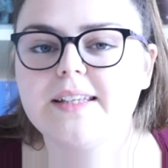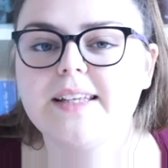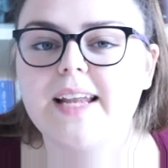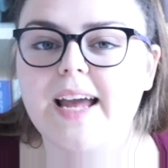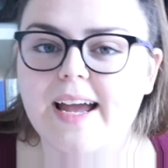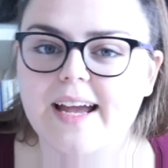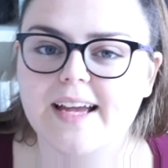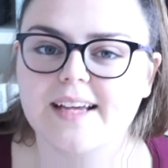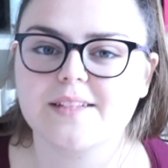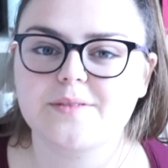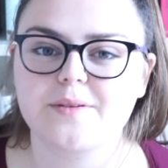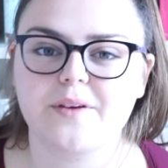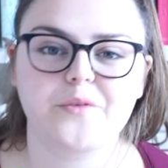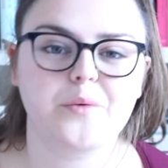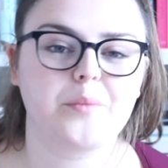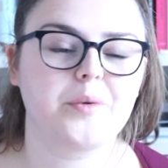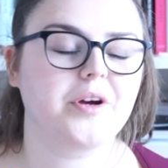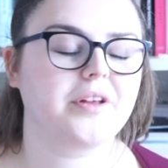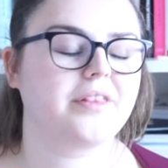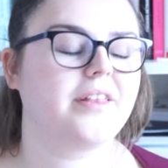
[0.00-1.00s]
next we have a
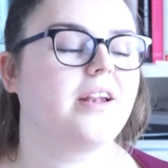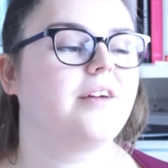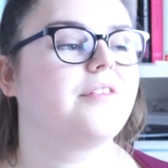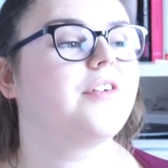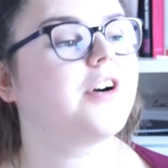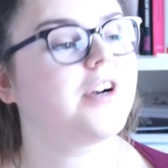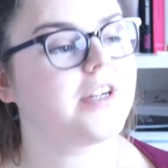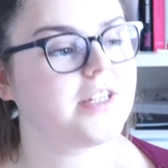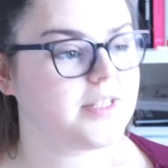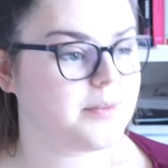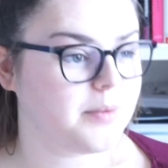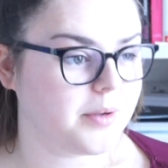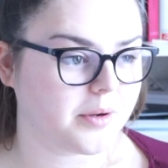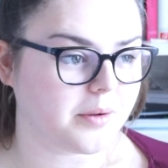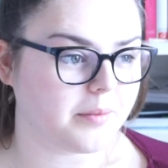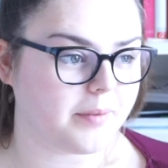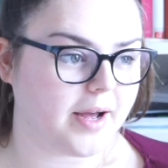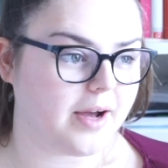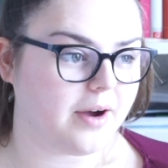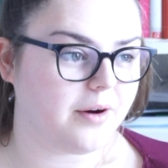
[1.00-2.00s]
book that I've already
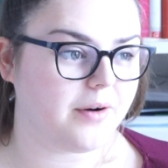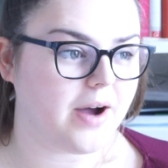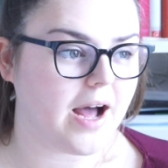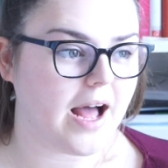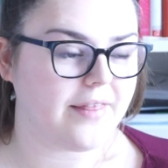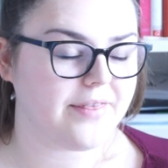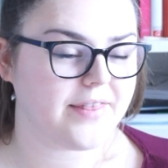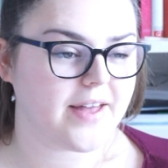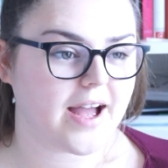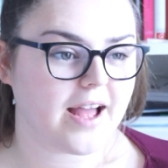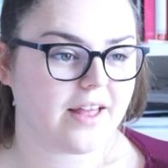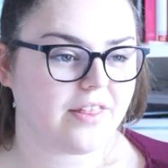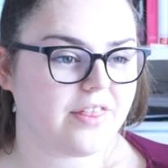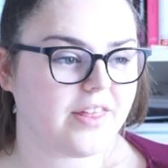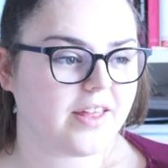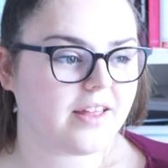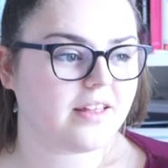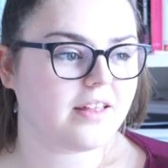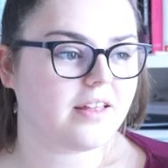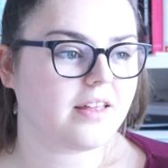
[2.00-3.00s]
spoke about and that I
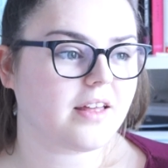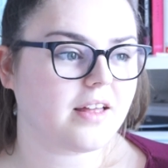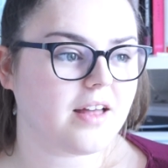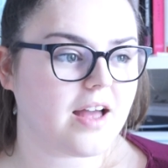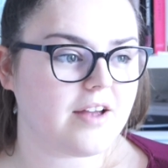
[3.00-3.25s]
think